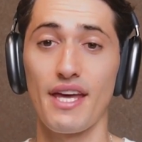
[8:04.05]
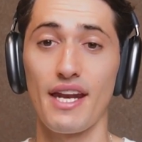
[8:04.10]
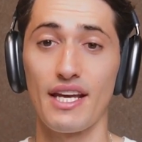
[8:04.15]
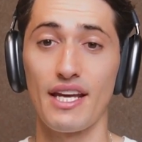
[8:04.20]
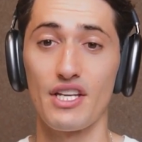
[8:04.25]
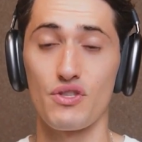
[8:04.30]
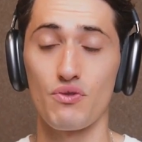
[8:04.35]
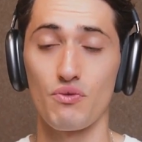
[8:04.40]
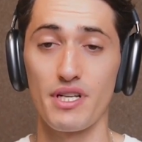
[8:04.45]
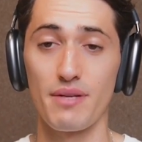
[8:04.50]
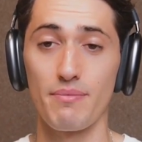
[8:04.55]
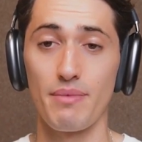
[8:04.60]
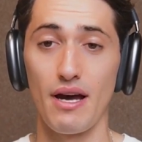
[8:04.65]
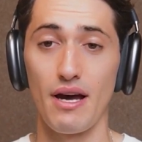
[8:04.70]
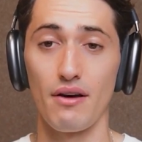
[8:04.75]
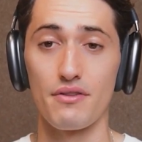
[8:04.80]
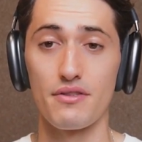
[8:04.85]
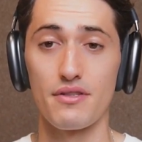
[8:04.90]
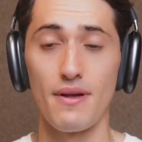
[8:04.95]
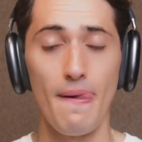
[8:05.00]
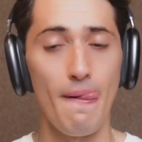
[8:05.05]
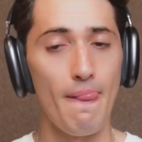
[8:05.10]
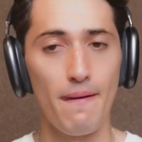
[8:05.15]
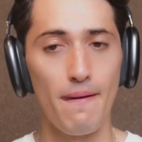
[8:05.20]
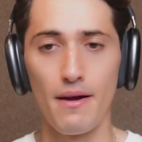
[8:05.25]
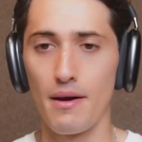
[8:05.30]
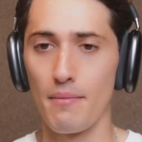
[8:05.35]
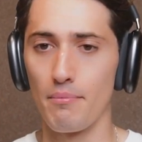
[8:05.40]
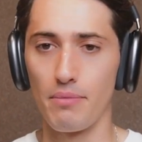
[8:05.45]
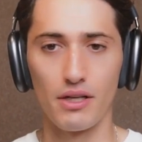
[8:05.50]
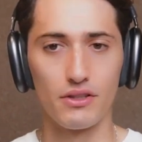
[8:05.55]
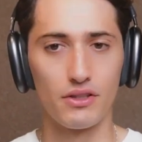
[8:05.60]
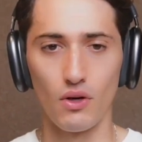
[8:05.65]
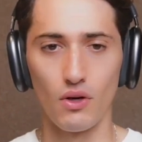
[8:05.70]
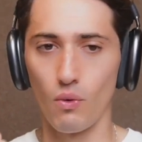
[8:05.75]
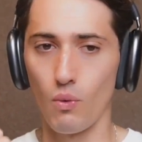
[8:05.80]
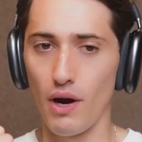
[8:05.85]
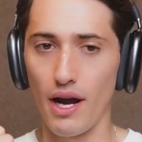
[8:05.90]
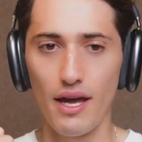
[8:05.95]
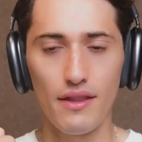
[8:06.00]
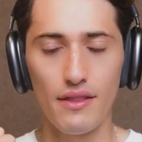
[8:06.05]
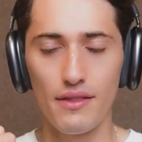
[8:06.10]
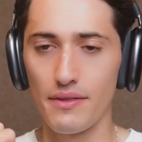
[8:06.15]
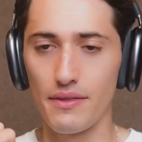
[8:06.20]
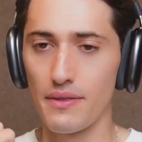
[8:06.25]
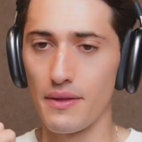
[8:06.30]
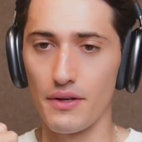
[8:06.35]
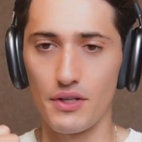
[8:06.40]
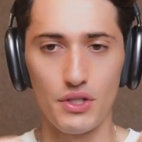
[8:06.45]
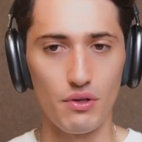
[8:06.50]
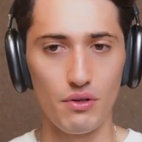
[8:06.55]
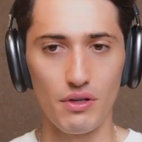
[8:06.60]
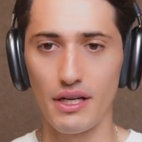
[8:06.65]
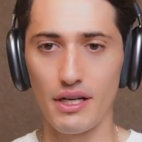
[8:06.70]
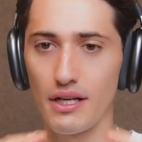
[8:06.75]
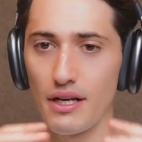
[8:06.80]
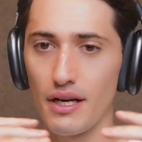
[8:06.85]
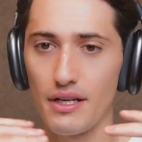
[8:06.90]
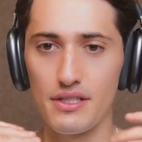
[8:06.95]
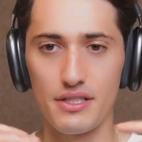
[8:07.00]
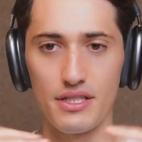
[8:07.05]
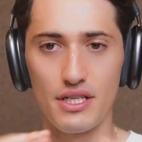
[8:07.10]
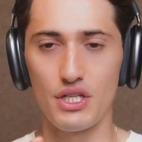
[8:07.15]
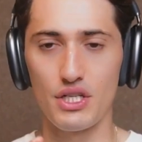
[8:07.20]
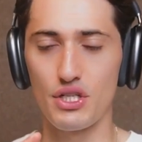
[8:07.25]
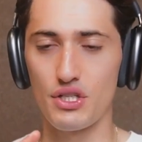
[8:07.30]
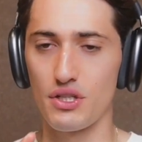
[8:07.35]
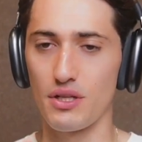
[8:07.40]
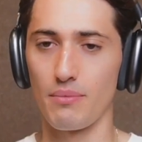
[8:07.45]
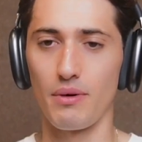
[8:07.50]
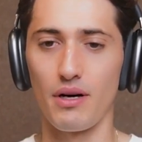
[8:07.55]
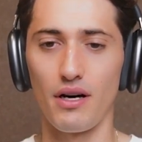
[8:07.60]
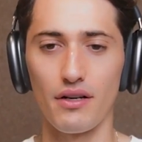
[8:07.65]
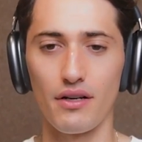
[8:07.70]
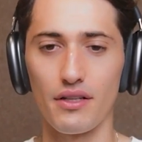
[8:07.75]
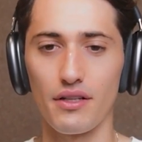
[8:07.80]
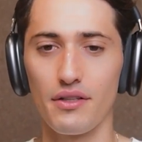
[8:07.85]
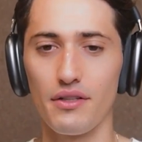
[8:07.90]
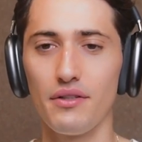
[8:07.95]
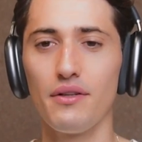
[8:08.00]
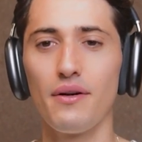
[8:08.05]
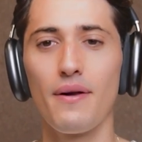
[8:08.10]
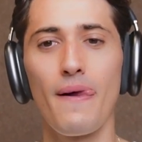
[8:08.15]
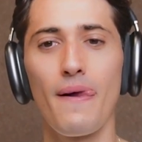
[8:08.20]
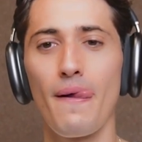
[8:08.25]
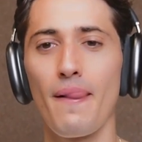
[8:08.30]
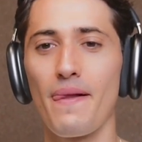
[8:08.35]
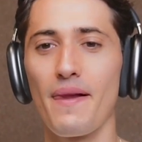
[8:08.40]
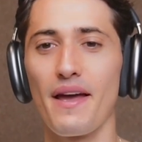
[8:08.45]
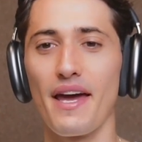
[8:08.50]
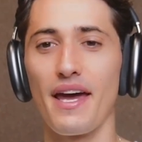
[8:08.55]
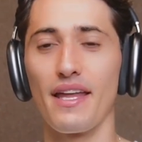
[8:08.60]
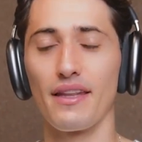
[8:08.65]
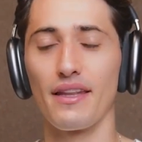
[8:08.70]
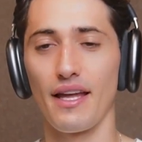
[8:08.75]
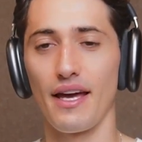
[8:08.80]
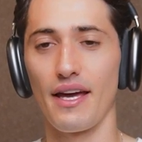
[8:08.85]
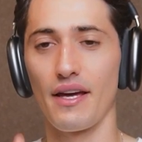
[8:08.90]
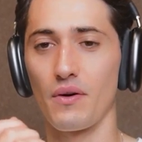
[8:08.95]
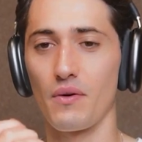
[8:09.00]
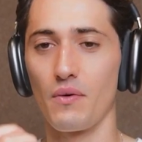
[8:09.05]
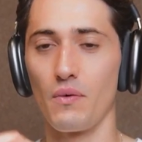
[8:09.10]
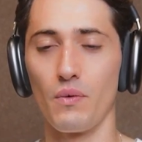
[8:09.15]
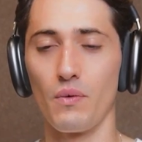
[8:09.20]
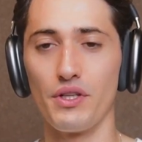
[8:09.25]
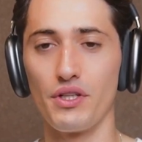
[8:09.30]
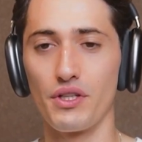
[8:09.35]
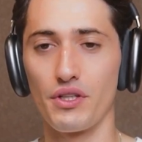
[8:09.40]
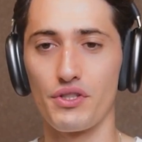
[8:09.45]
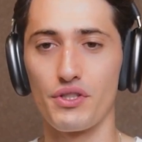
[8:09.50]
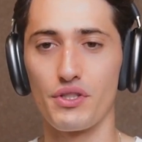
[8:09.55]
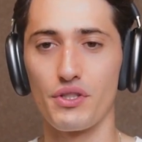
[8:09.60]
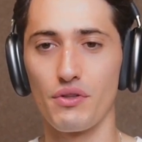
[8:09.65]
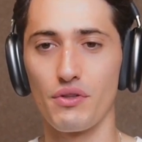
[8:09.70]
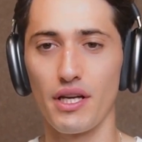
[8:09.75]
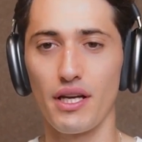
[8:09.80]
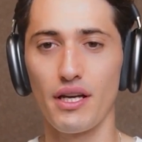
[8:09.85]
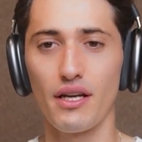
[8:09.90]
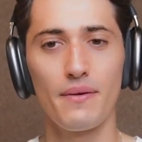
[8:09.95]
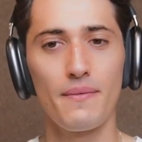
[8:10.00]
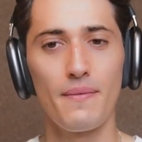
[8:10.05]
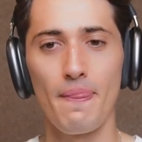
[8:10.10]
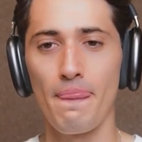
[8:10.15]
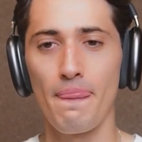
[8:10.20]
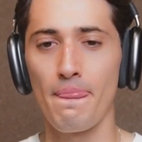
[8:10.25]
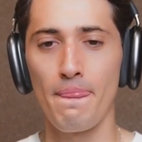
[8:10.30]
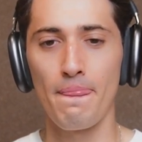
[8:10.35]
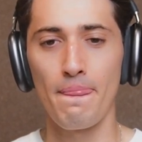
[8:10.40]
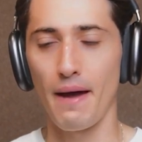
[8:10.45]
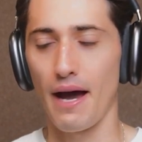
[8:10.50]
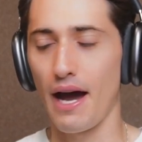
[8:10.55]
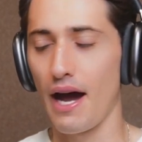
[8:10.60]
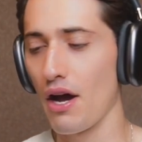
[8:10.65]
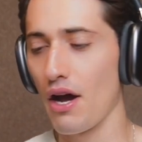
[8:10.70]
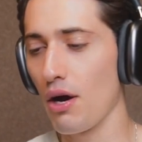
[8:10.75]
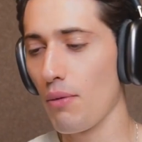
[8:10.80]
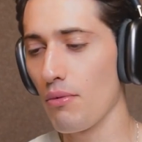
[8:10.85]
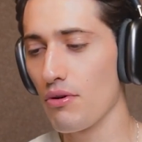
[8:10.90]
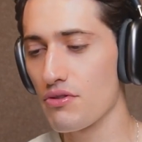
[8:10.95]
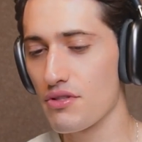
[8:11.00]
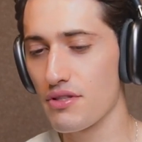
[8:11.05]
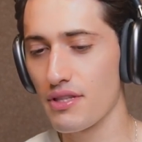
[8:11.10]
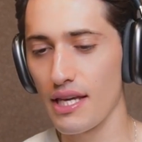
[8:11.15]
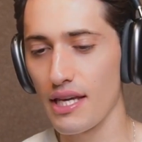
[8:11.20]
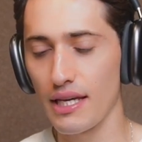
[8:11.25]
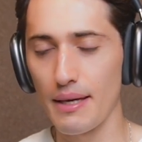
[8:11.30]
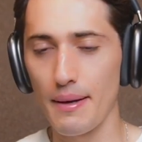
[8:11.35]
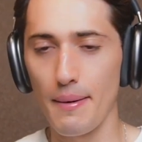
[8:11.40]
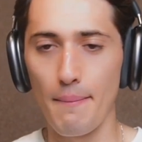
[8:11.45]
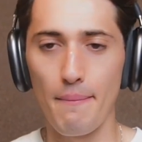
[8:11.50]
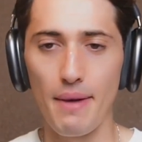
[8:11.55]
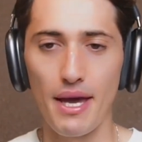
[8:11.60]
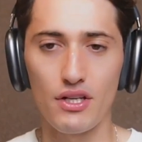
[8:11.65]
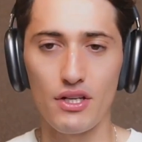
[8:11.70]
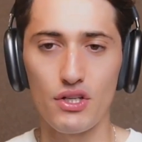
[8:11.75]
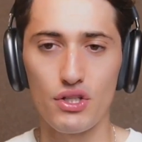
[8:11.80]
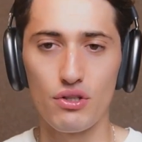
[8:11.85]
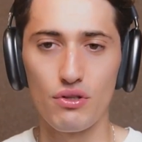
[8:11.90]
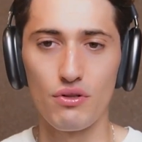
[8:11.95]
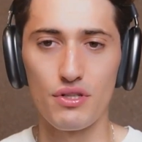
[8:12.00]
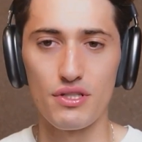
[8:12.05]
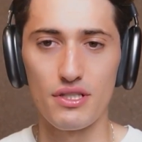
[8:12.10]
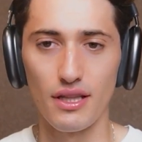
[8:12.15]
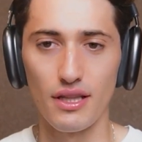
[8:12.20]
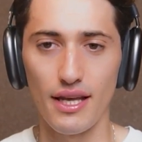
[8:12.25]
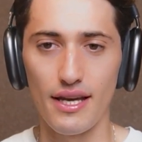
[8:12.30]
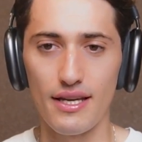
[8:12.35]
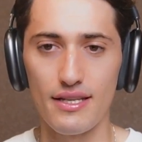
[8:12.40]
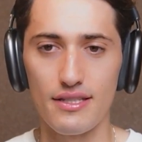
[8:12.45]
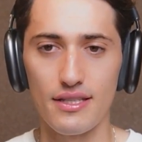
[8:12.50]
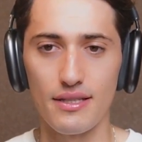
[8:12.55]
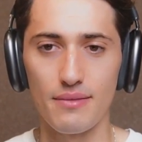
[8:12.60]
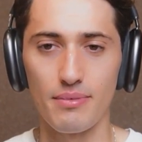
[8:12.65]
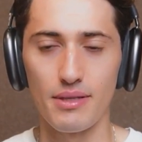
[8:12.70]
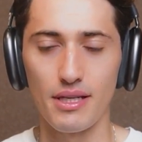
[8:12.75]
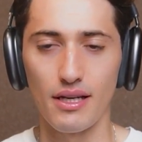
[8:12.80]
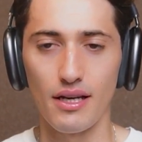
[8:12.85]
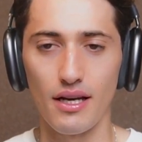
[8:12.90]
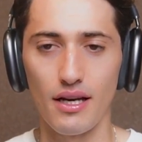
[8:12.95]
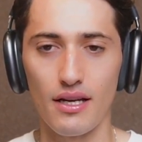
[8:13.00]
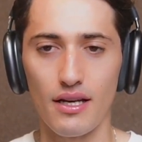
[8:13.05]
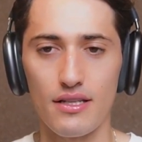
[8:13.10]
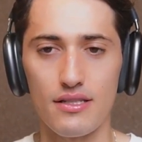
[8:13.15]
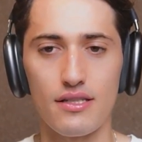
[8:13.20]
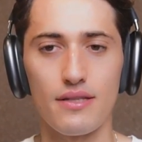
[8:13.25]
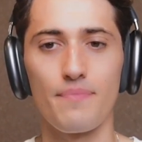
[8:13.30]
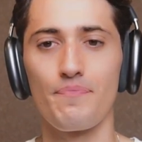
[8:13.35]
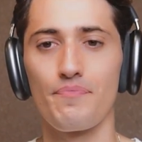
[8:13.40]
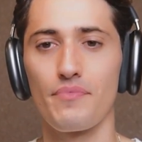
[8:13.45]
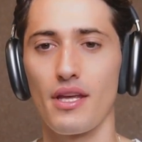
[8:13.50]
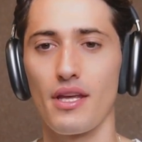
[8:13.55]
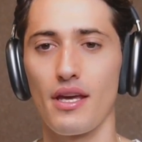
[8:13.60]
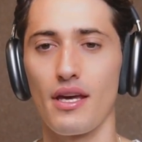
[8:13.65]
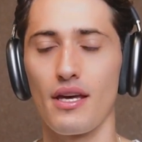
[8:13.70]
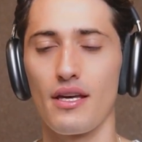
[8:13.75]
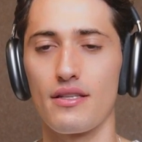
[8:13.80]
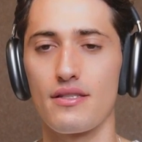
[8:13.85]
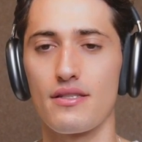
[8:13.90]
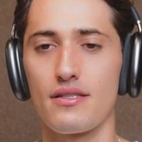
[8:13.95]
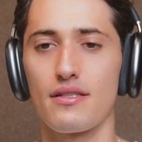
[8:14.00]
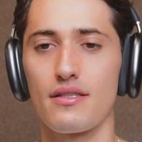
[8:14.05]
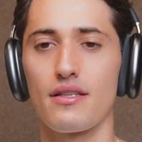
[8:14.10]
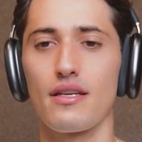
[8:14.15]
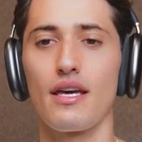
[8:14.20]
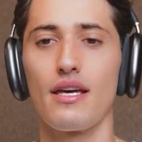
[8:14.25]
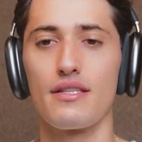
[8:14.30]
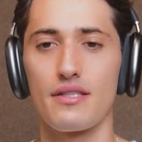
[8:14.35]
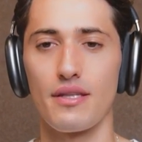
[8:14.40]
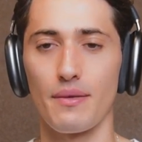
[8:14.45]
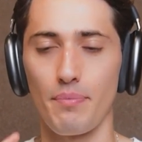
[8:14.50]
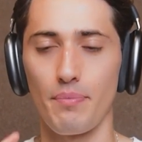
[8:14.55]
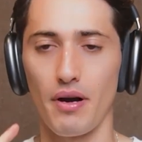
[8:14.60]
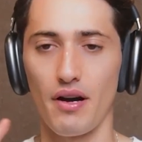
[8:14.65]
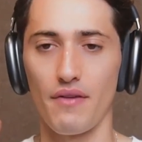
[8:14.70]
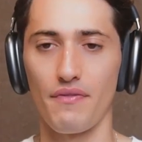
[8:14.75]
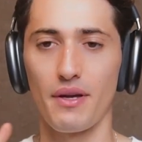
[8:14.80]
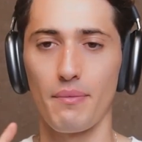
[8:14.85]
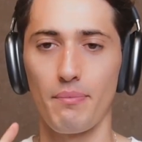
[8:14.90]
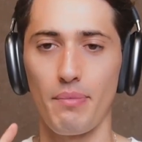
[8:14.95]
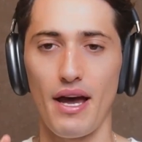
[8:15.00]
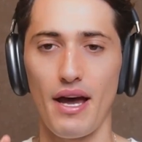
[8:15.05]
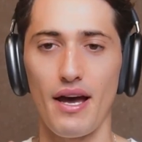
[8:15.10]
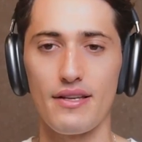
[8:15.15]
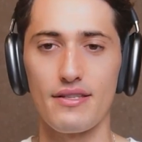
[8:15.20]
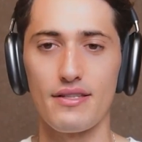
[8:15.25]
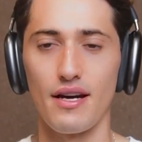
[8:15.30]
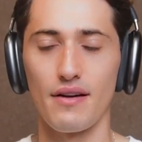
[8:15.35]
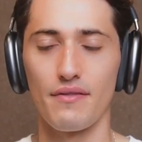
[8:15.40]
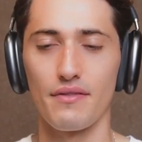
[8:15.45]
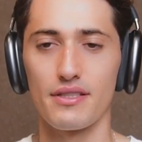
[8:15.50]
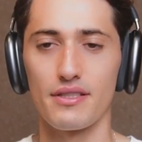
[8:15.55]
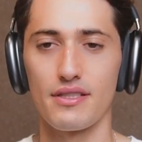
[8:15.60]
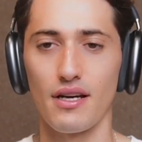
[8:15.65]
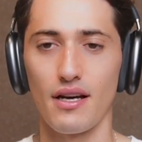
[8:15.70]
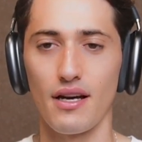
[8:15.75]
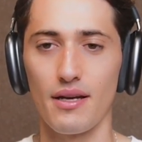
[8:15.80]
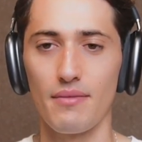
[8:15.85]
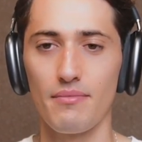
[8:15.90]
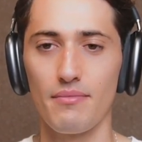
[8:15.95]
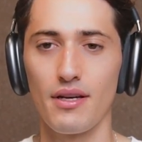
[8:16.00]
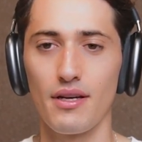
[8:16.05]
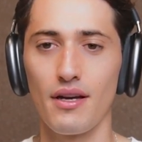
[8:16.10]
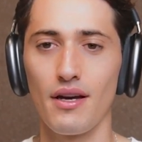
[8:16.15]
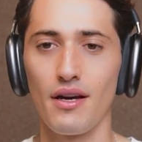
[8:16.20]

that it gets rebounds, but the way the shooting gun dishes the ball to you, and like when you're shooting, I almost think it makes shooters lazy because it's it's the perfect pass every time.